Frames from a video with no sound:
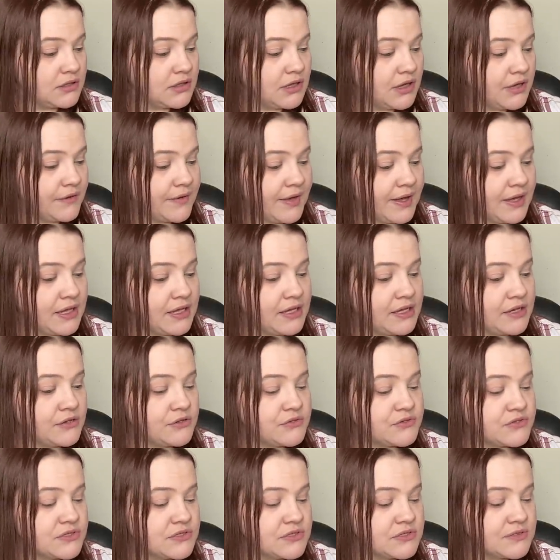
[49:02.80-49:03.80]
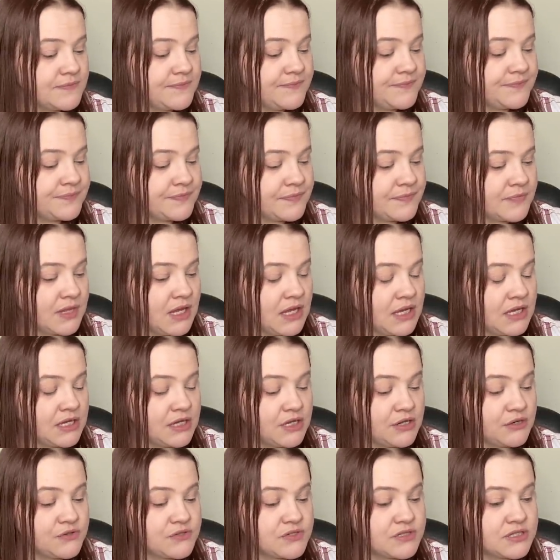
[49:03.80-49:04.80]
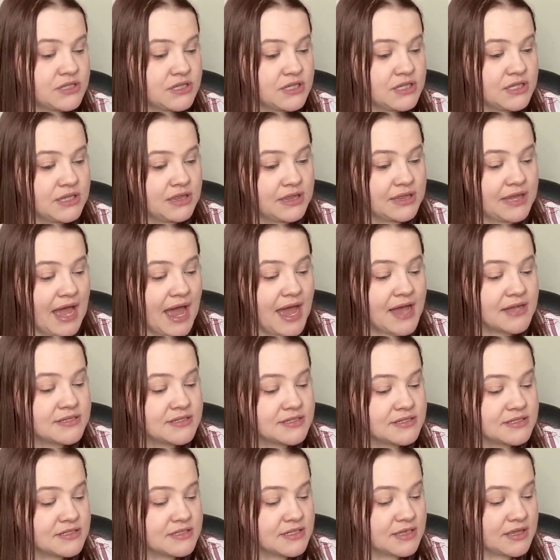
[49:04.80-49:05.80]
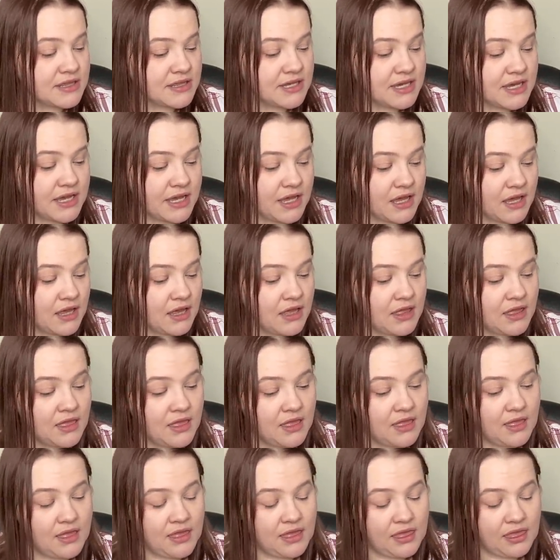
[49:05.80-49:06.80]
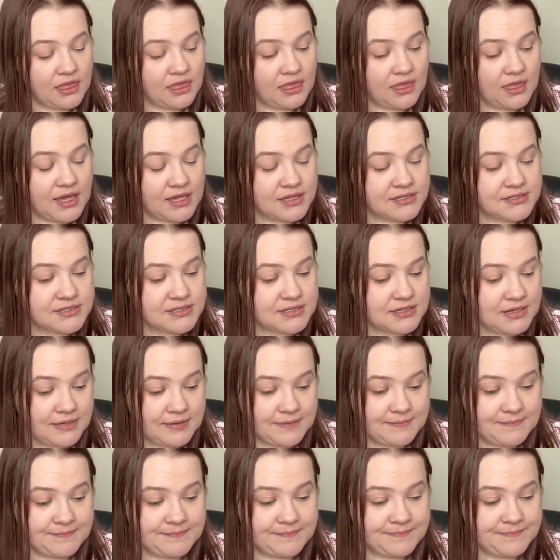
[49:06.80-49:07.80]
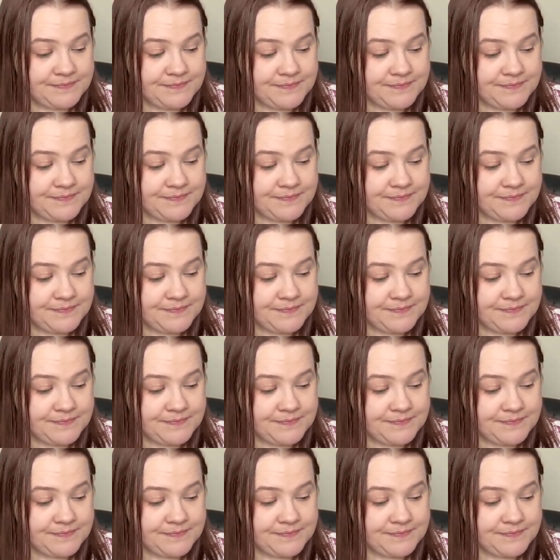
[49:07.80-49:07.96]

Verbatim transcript: Okay, here's here's the last thing that um